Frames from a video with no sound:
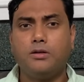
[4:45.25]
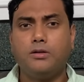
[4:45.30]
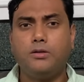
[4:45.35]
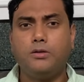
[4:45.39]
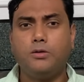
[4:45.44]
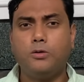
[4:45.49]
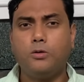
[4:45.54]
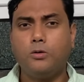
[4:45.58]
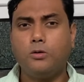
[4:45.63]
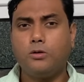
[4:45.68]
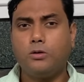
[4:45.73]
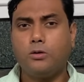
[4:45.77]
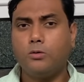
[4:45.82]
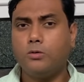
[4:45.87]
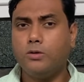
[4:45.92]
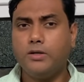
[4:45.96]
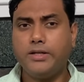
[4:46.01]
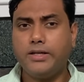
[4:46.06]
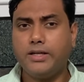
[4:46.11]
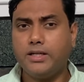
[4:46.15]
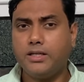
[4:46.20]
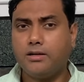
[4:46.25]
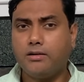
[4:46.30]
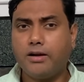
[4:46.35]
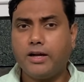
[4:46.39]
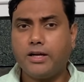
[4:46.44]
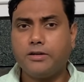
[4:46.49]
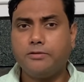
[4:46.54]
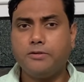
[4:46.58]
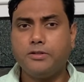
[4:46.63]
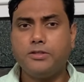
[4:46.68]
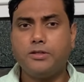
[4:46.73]
You don't only
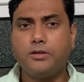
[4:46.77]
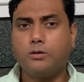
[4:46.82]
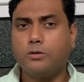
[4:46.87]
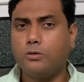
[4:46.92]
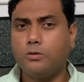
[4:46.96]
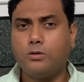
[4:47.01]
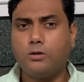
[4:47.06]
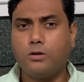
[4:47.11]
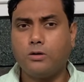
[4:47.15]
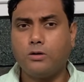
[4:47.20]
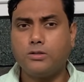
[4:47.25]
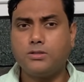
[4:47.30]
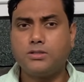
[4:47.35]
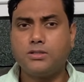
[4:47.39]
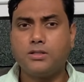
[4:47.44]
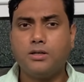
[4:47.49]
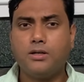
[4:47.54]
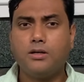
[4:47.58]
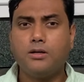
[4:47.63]
interact with your cohorts,